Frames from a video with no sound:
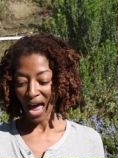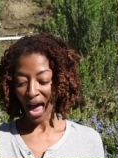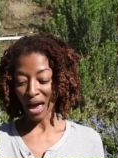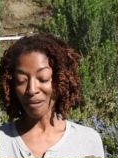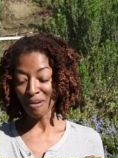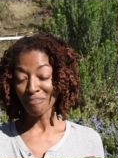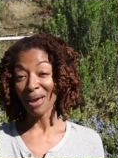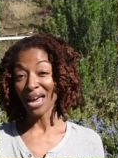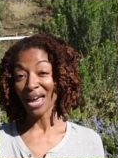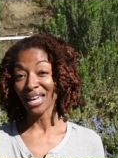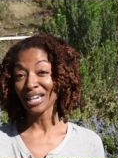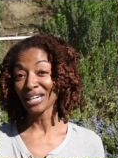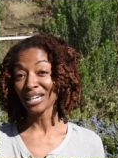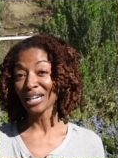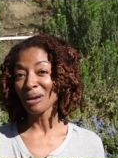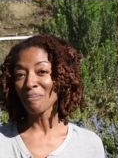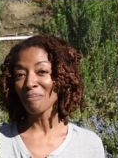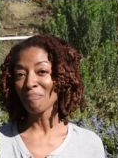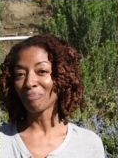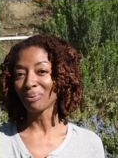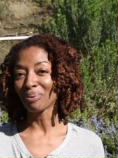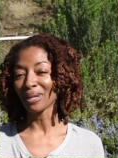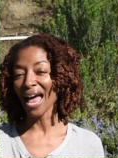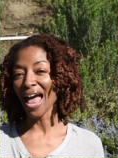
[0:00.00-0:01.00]
I made it
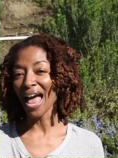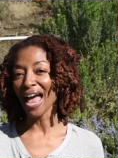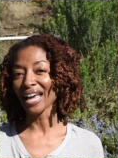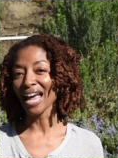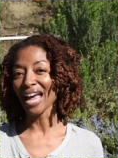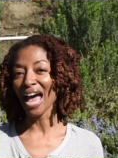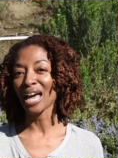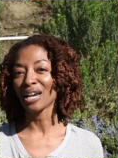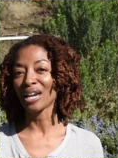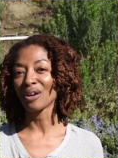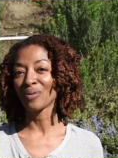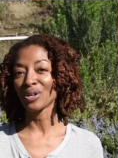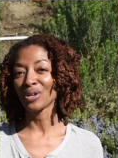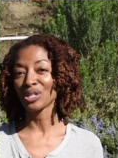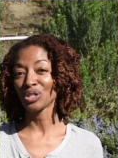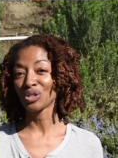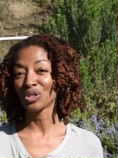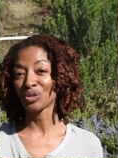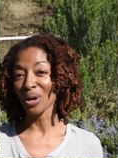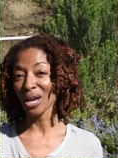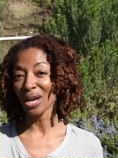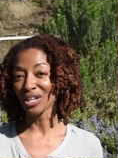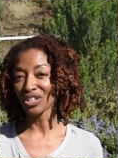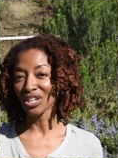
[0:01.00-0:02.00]
in black out of a
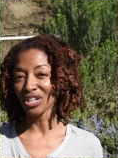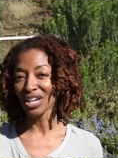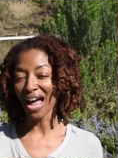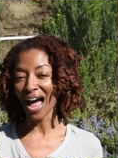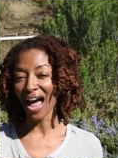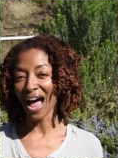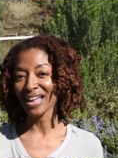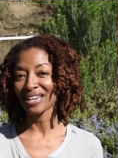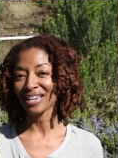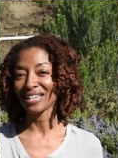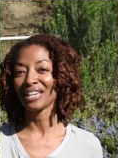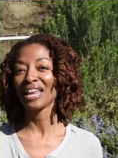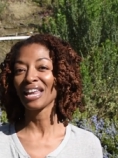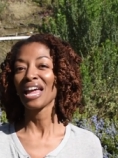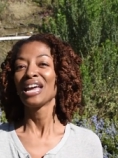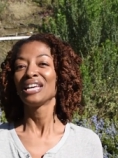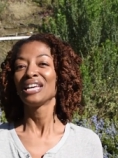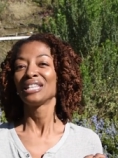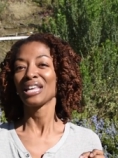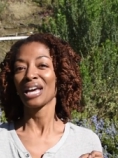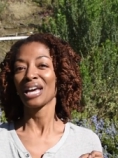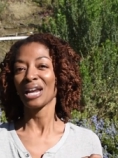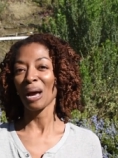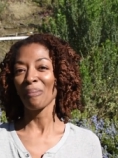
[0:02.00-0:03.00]
stretch cotton
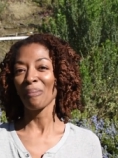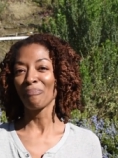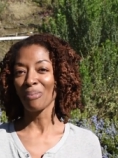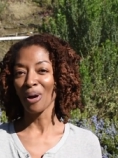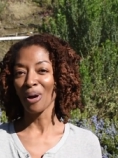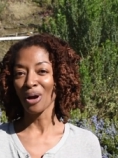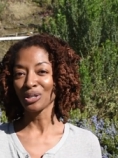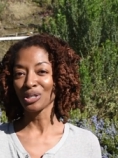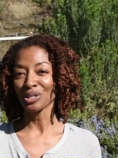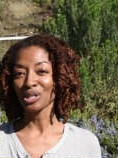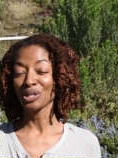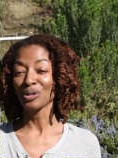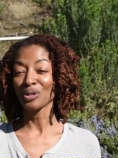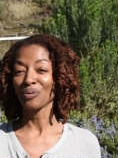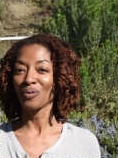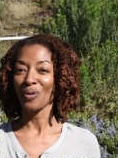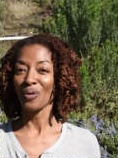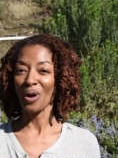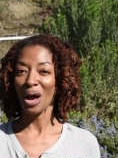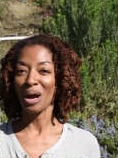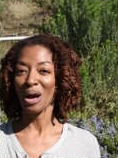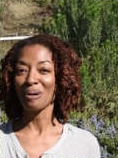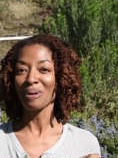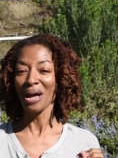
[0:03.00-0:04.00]
that I purchased
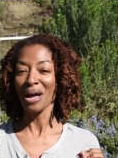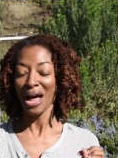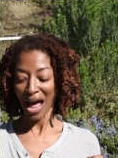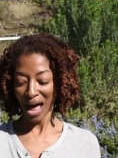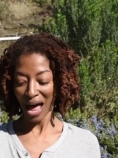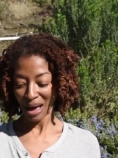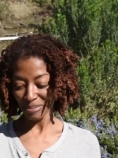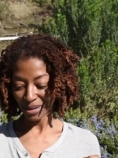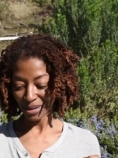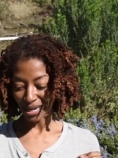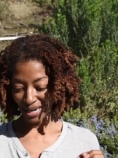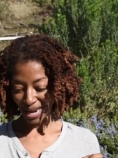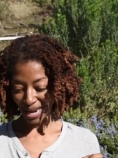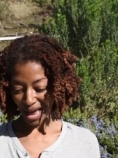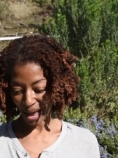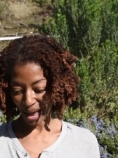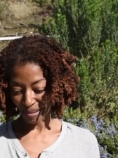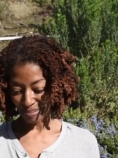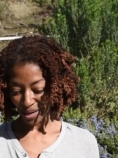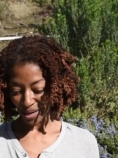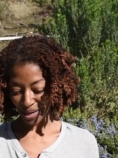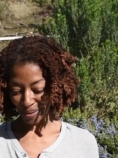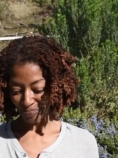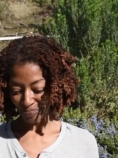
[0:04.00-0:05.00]
from Hobby
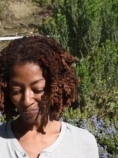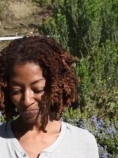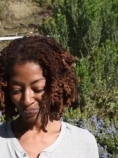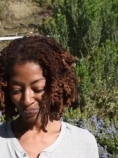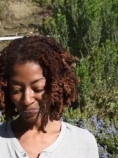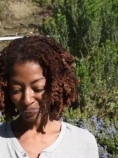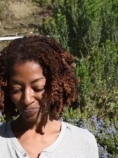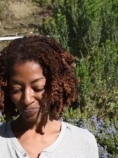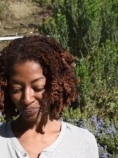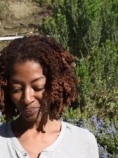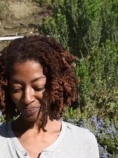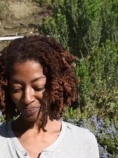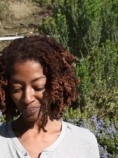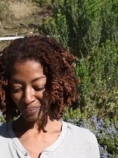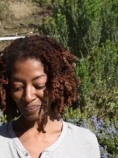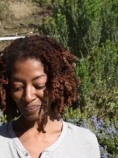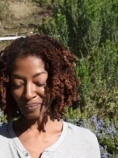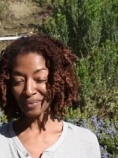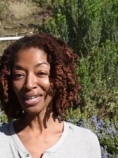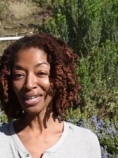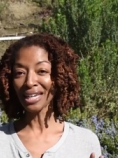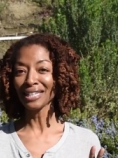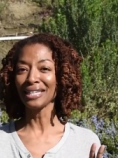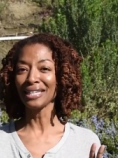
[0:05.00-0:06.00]
Lobby.
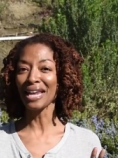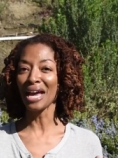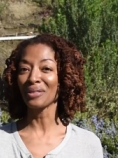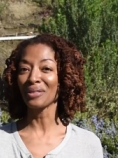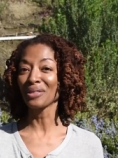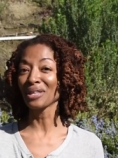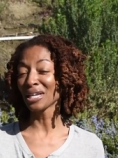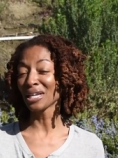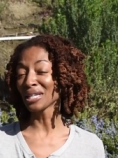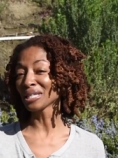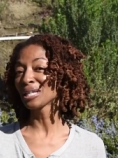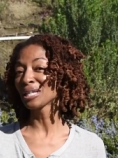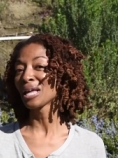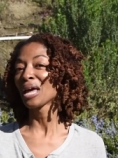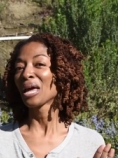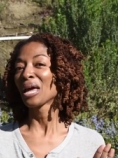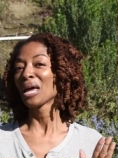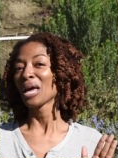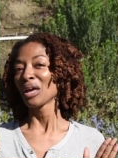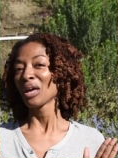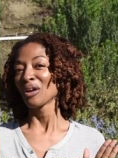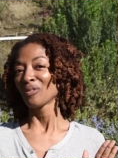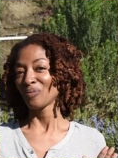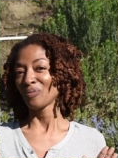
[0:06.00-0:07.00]
Now this
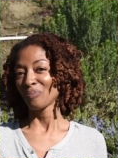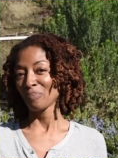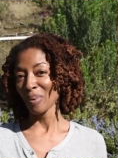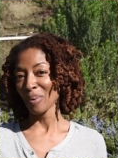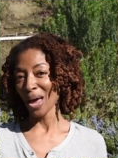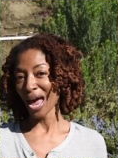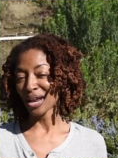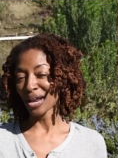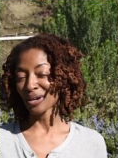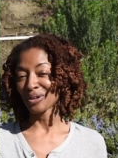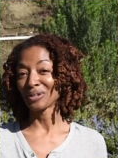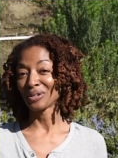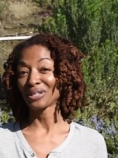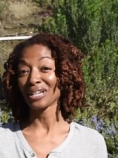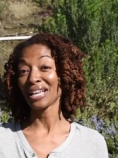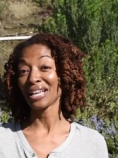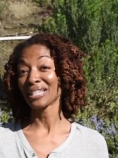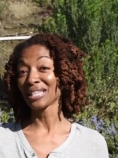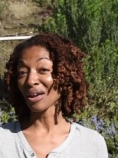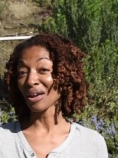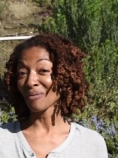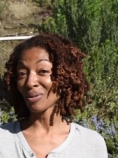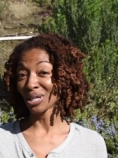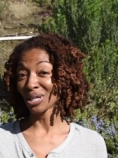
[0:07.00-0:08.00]
pattern
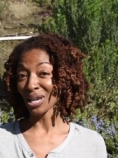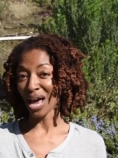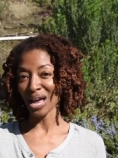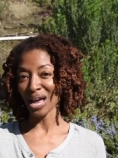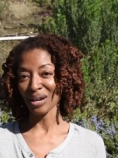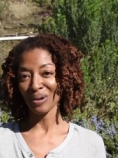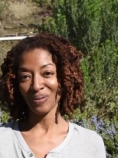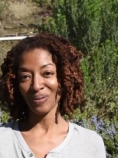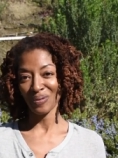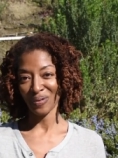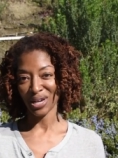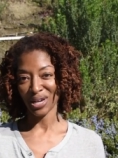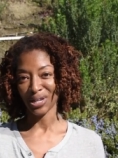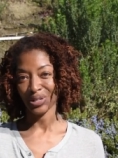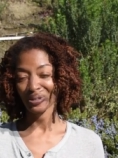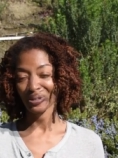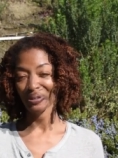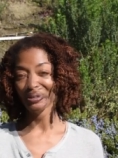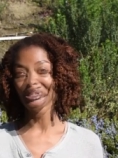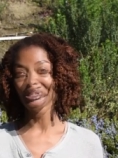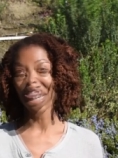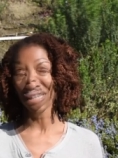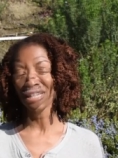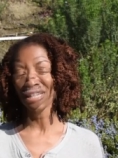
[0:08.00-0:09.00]
does have a lot of
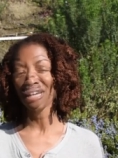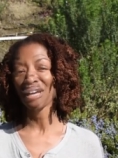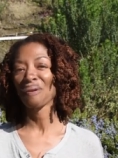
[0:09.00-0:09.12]
features.